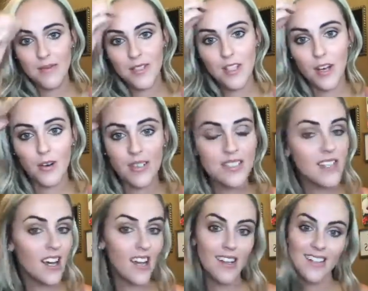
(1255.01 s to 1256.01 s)
So it's
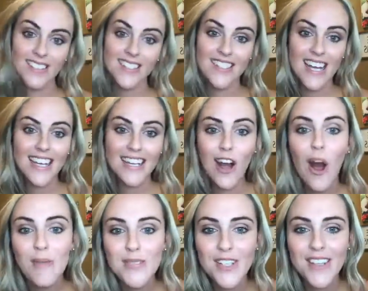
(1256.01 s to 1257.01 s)
a second
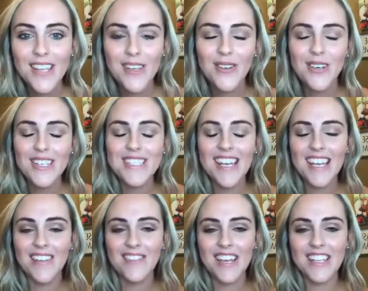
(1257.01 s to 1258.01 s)
option that you could
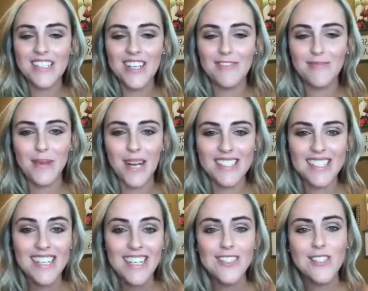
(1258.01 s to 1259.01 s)
take advantage of, but
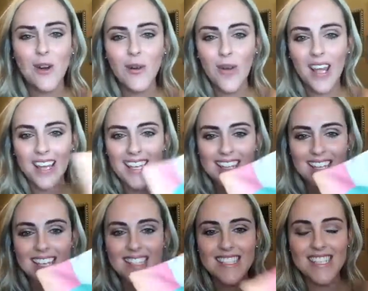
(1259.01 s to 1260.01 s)
don't wait, get
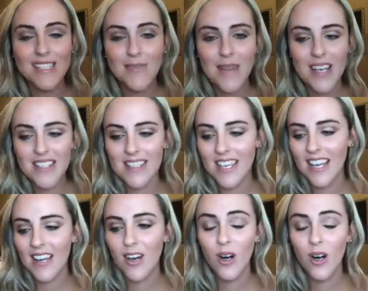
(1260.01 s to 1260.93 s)
this, it's amazing.